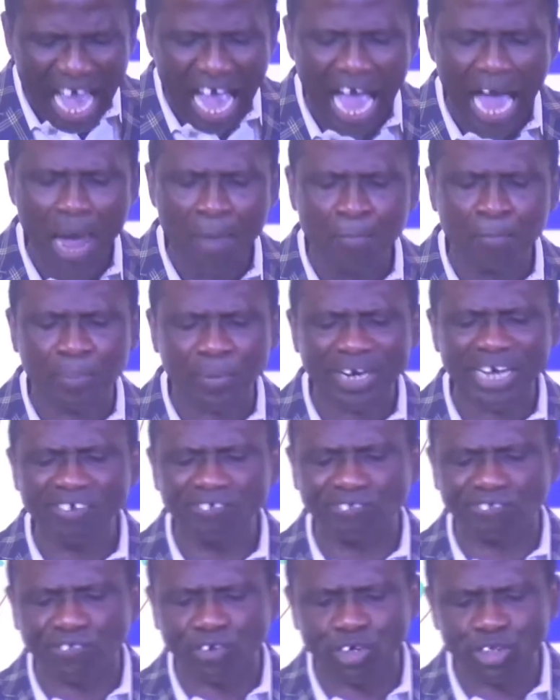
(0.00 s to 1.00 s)
I pray
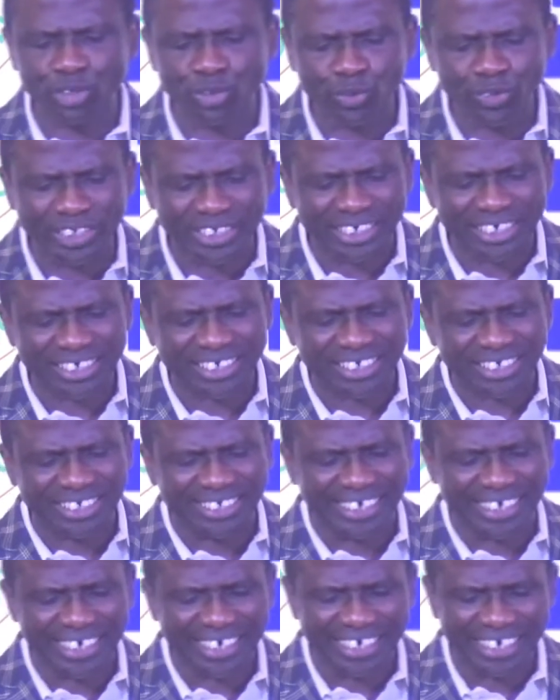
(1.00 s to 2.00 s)
for you this
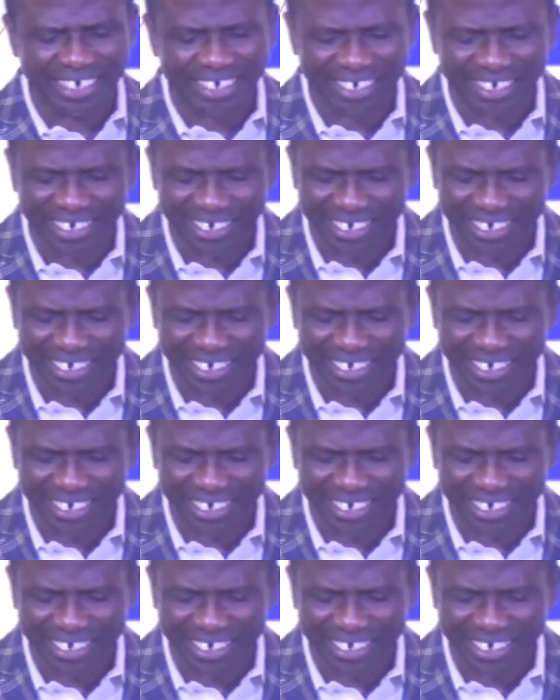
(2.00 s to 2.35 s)
day,